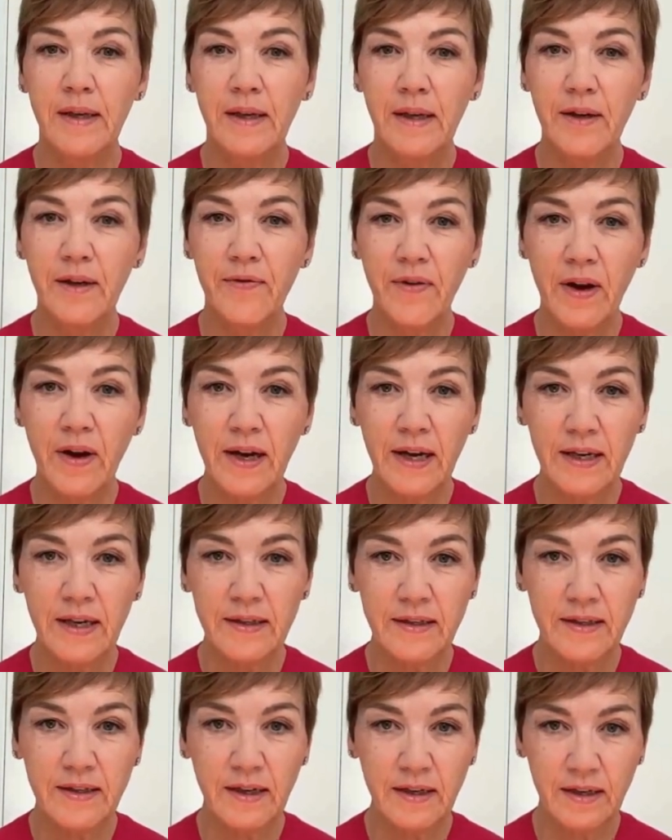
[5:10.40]
If I had
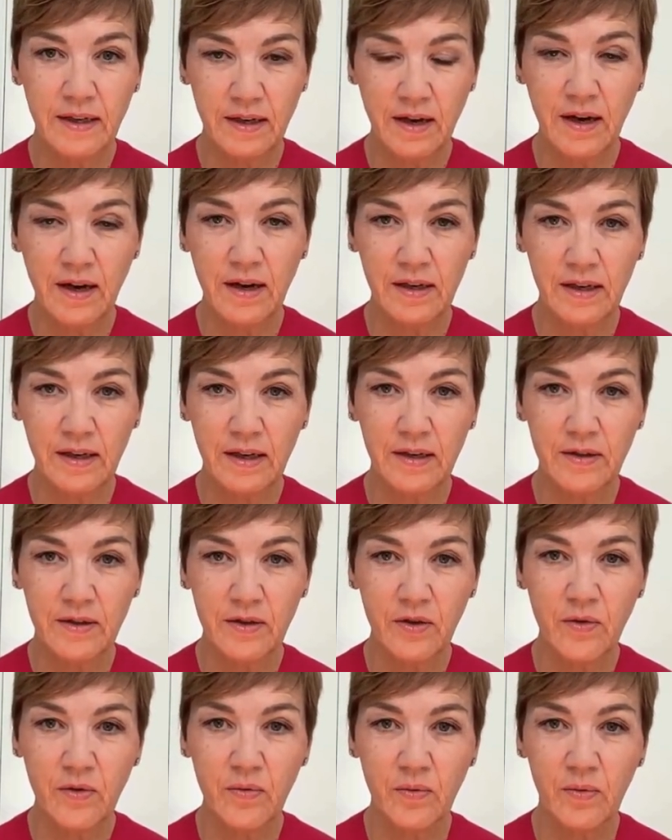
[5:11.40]
studied harder in
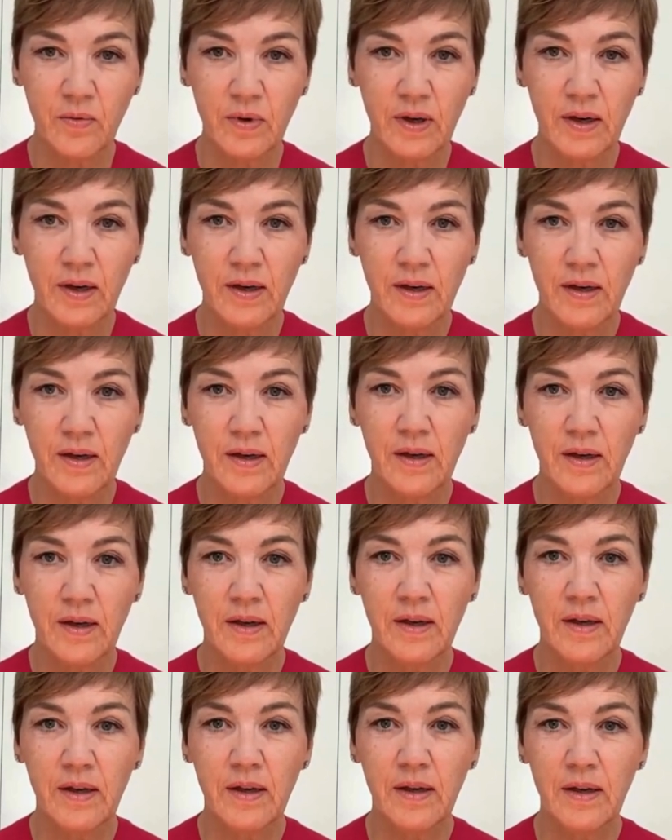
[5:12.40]
school,
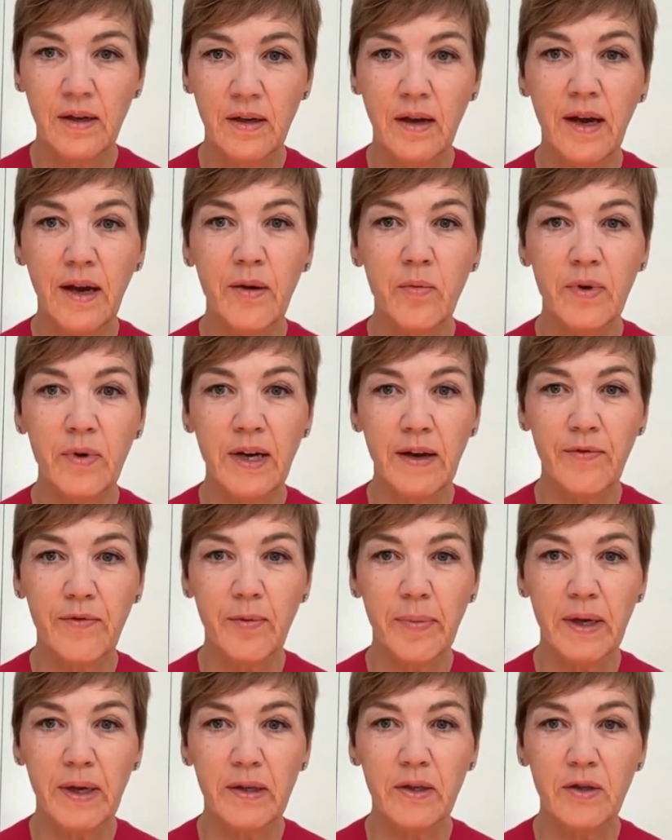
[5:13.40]
I would have
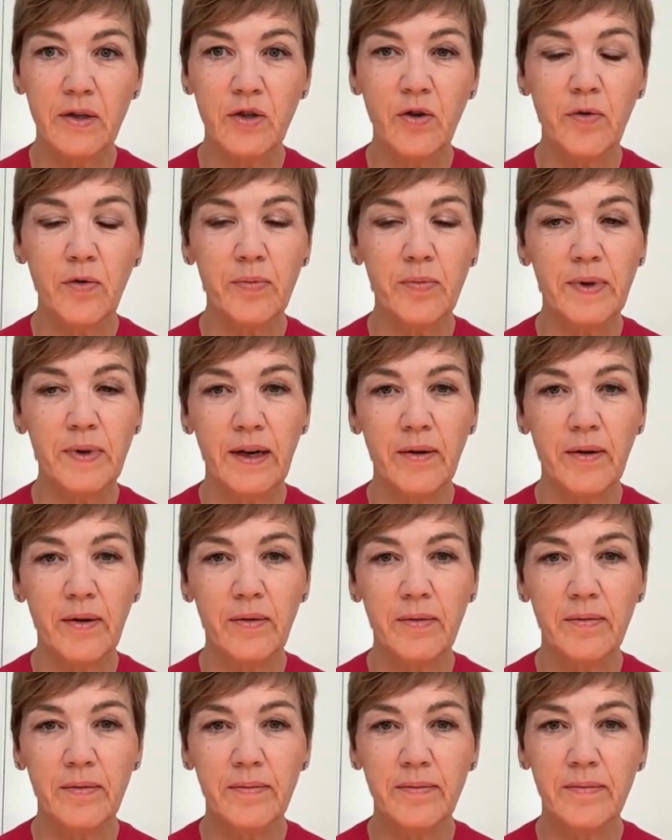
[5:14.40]
a better job now.